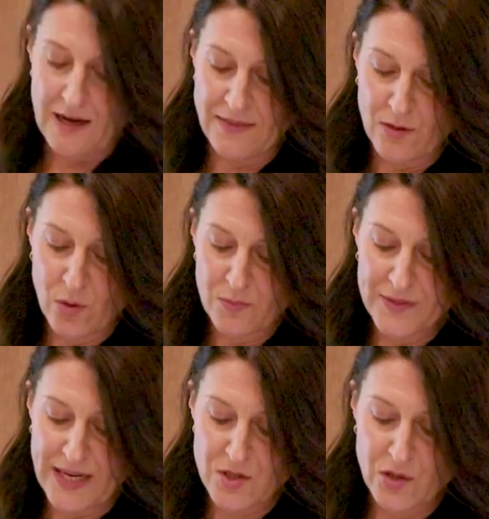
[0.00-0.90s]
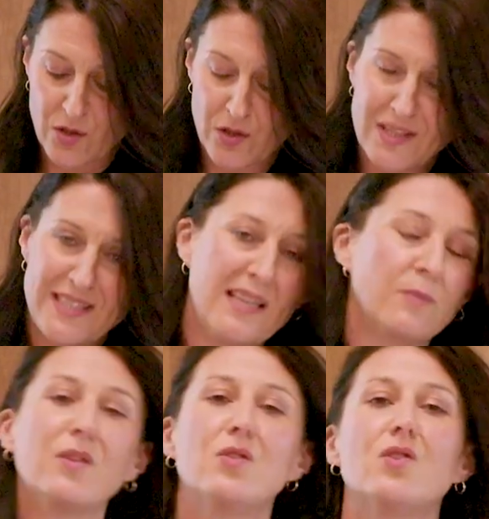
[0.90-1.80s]
And the Court of Protection could deal
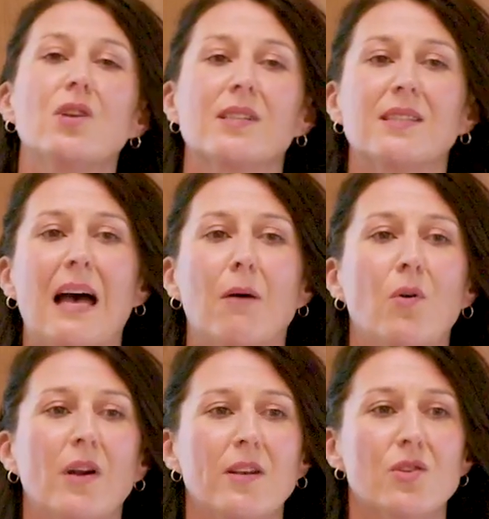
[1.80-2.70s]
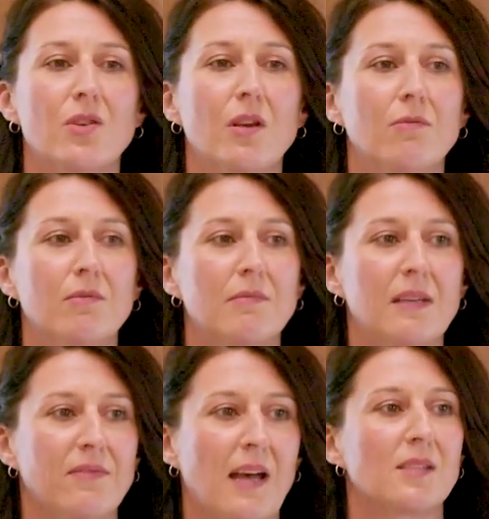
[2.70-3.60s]
with just that one issue
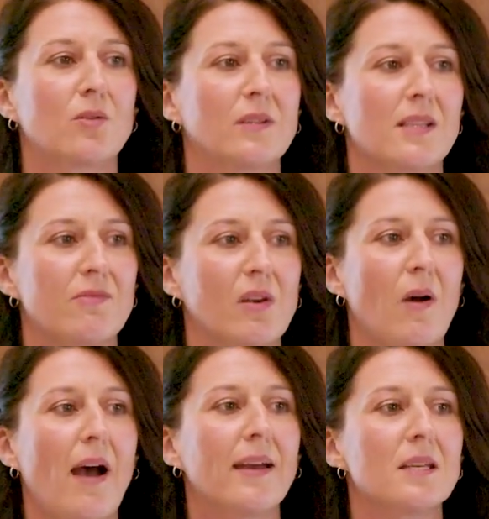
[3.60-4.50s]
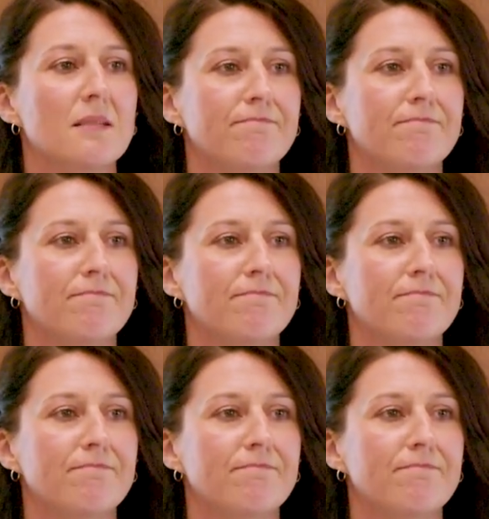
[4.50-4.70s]
if that's all that's required.